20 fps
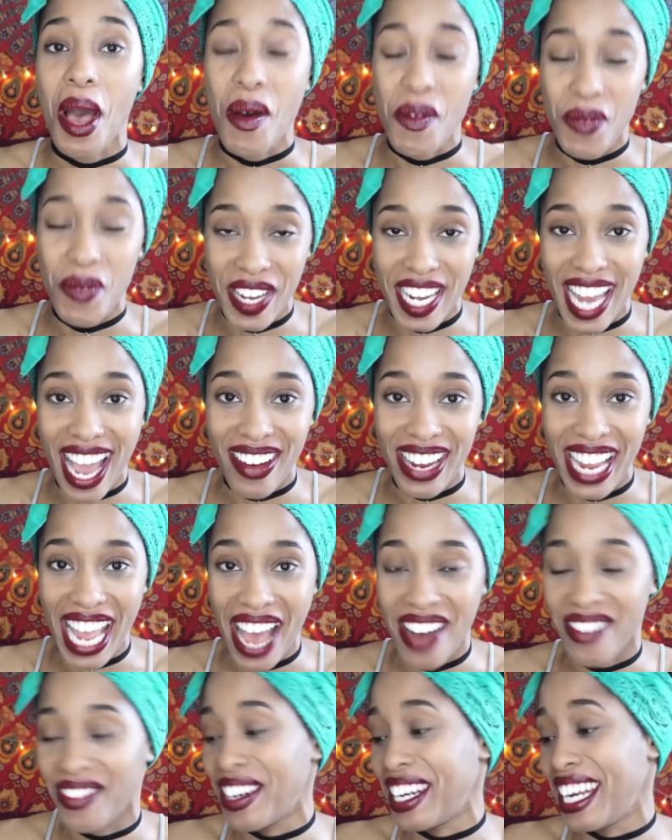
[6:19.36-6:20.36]
But now I
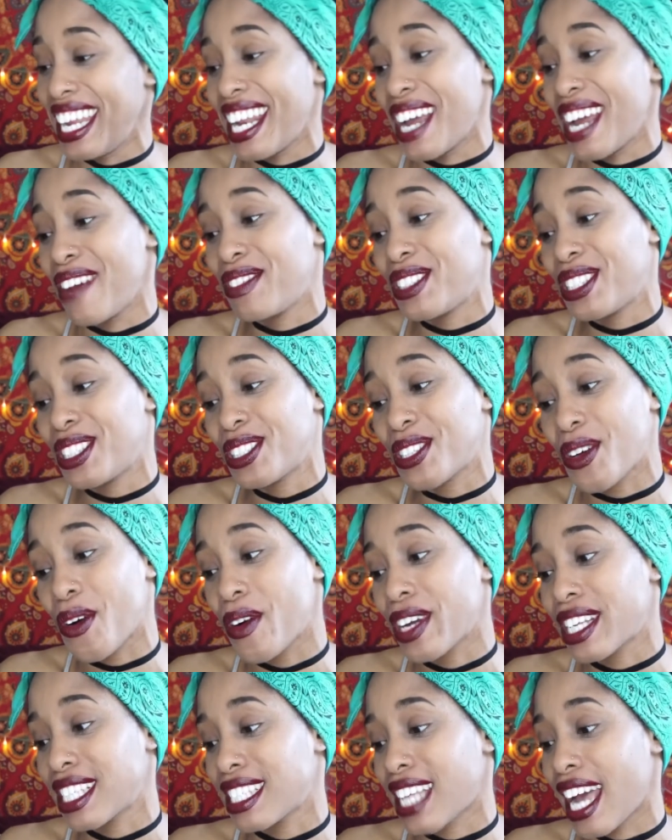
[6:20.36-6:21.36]
have one and I'm so
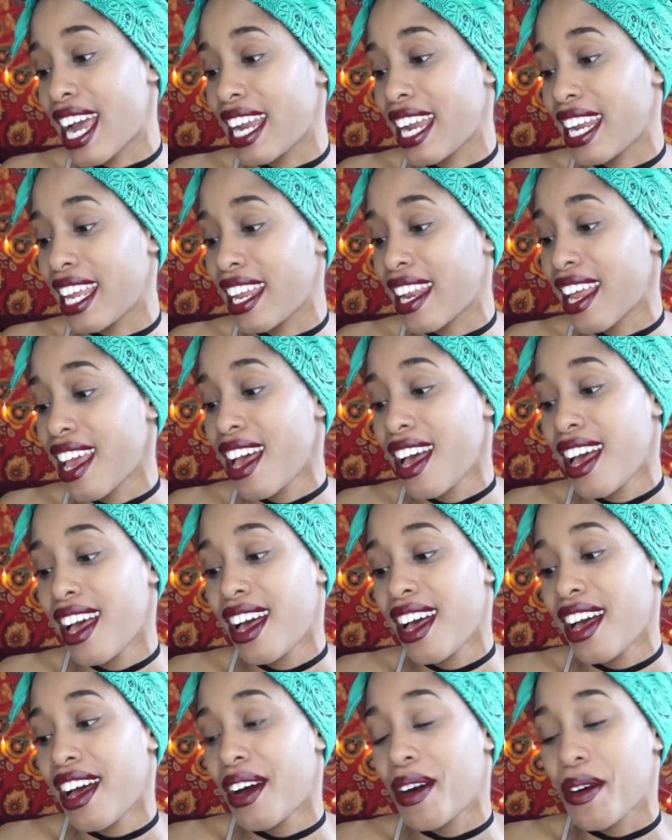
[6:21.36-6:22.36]
excited.
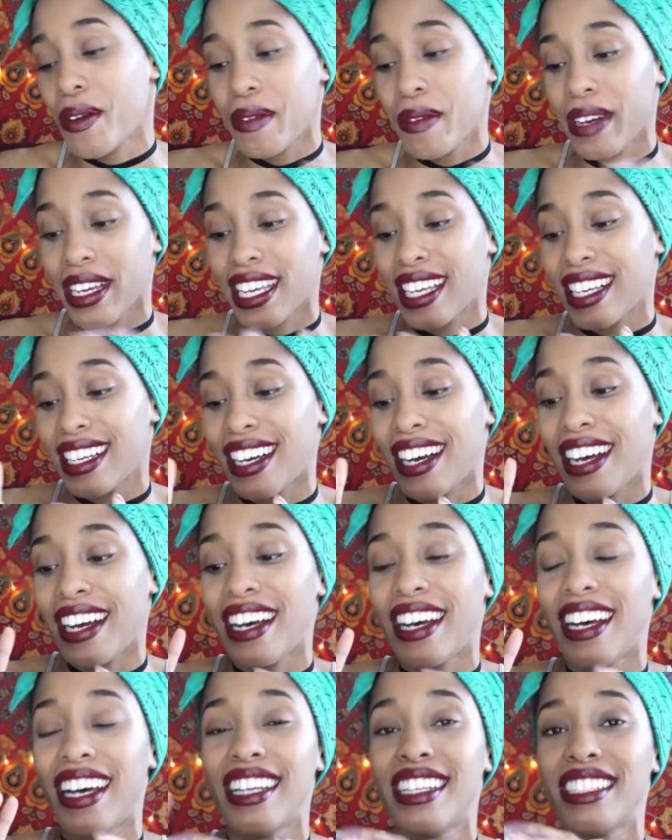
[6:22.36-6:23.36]
Oh my
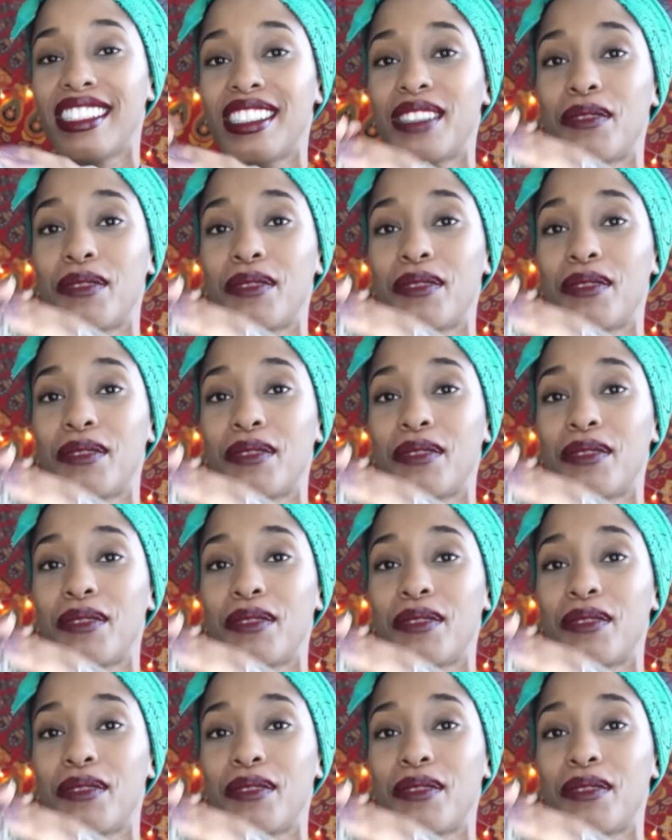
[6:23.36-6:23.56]
God, it's